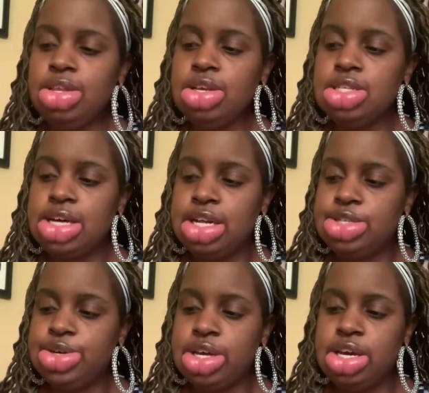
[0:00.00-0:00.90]
So I
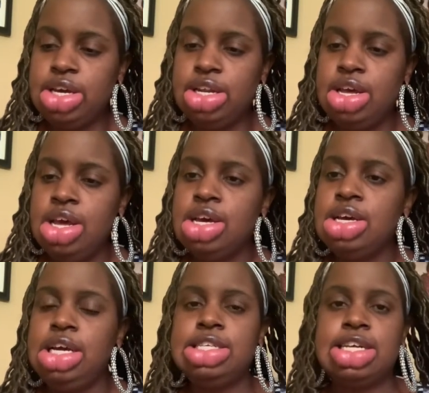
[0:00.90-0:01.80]
took it.
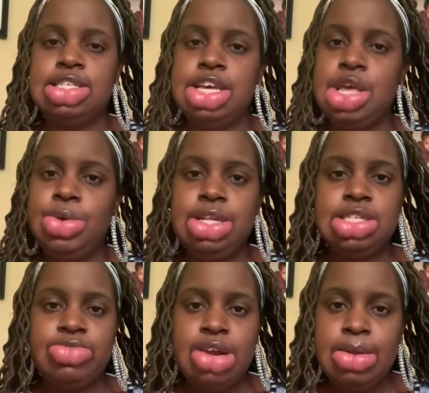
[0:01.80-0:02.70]
He's continuing
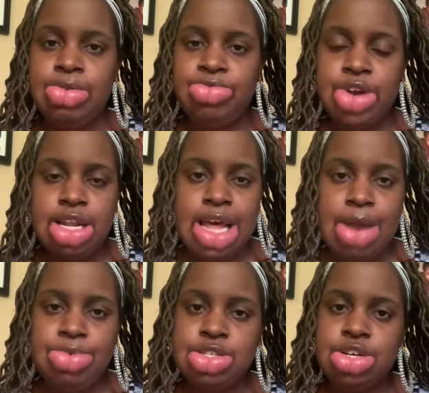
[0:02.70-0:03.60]
to run
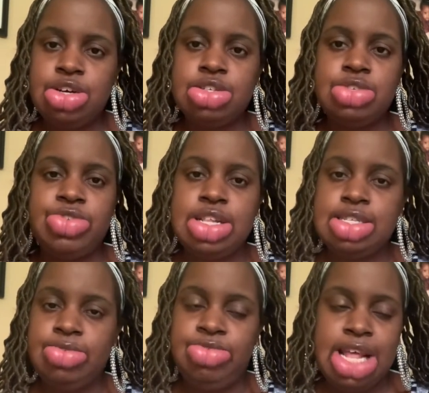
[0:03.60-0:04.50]
lab results, run
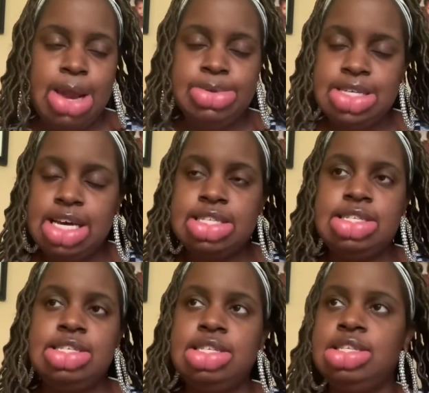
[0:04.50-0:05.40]
lab
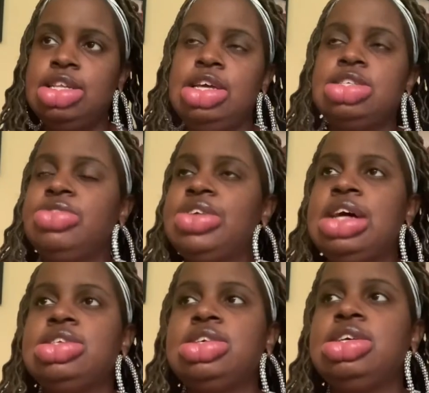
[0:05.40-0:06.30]
tests, things of
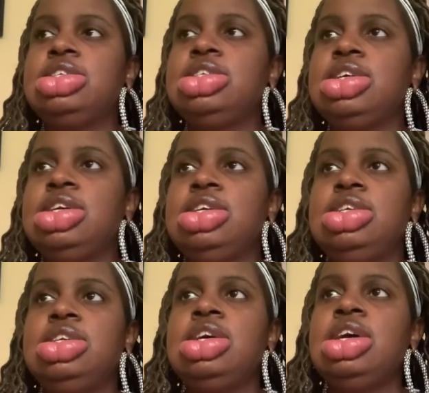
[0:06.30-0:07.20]
that such.
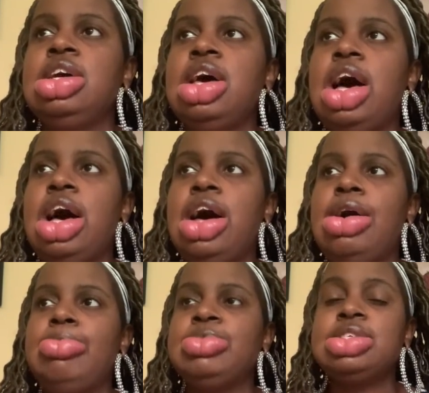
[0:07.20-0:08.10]
And
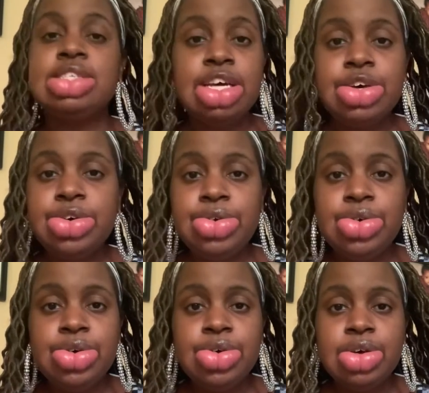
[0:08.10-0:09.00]

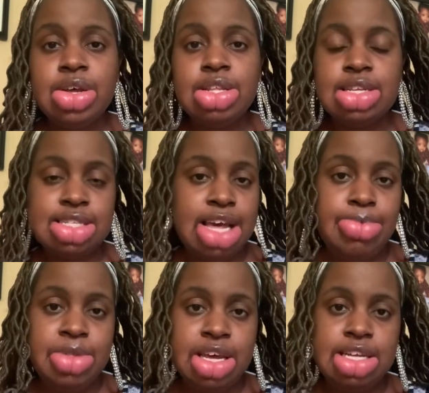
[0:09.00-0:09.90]
still the
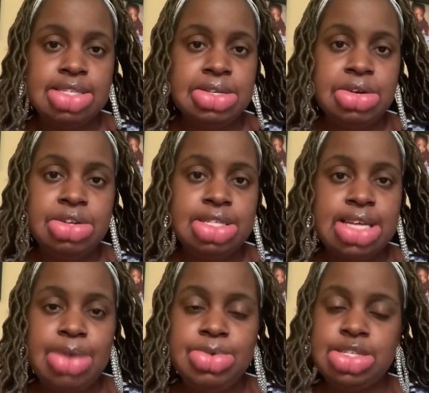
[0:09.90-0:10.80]
same thing, still the
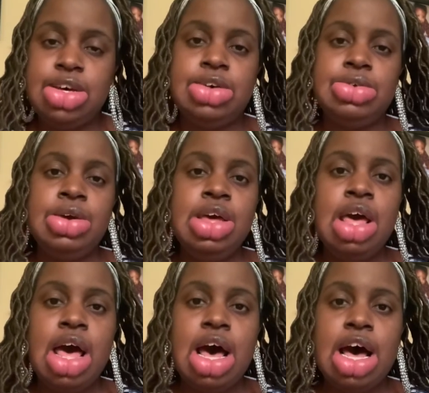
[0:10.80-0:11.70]
same result.
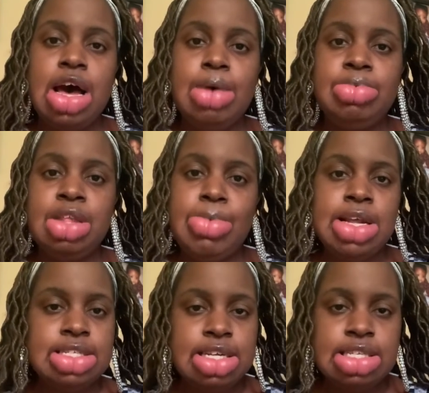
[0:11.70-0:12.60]
The
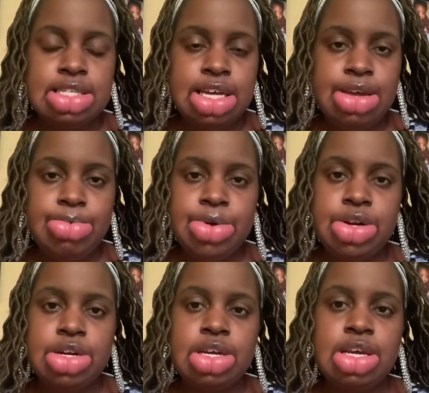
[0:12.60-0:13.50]
medicines didn't
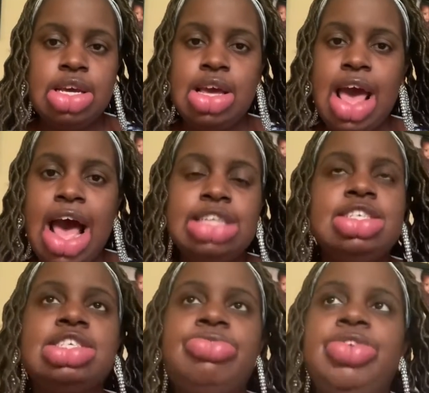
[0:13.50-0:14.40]
work. I
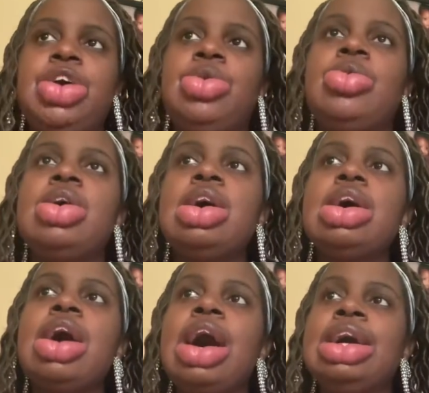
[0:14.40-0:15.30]
just felt
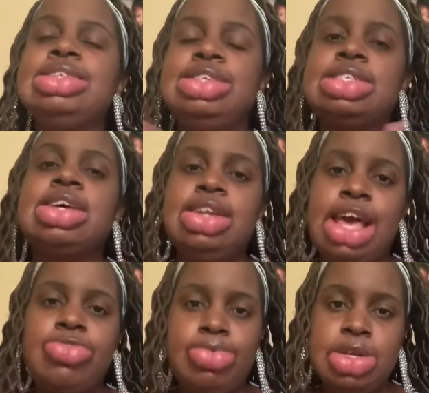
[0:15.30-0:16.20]
a
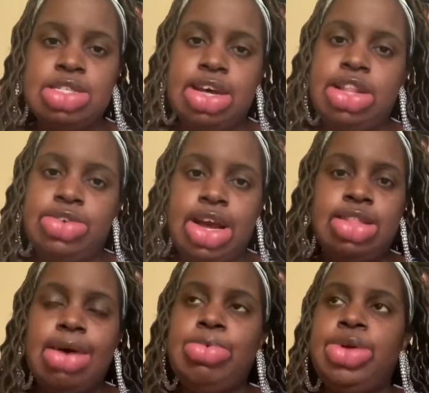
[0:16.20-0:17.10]
disconnect from this doctor at
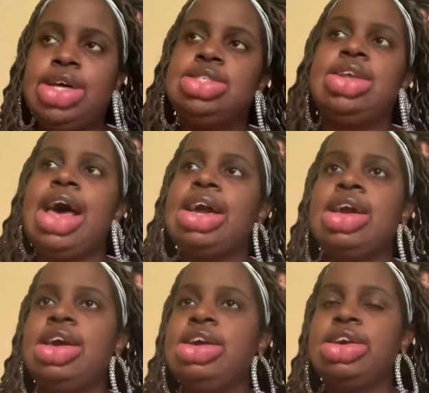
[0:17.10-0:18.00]
that point. I said, I
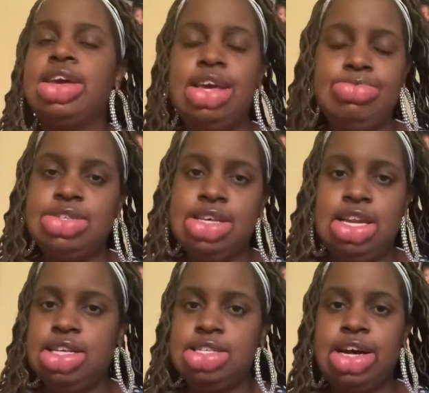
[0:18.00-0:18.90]
can't keep
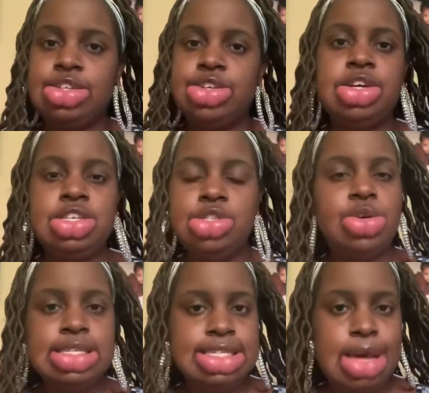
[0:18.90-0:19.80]
seeing this doctor. He's
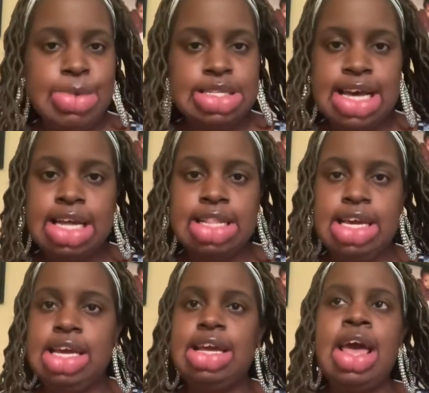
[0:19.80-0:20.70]
doing the same exact
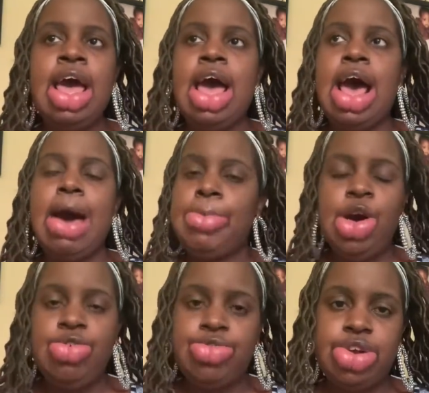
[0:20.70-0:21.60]
thing. I'm
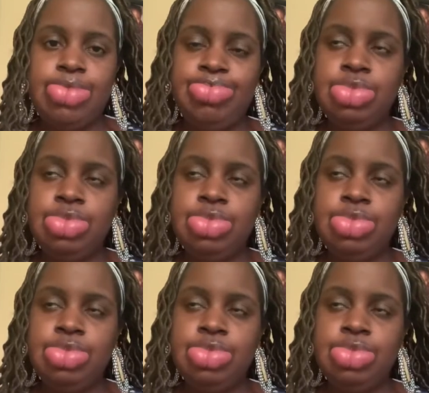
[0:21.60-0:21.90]
over it.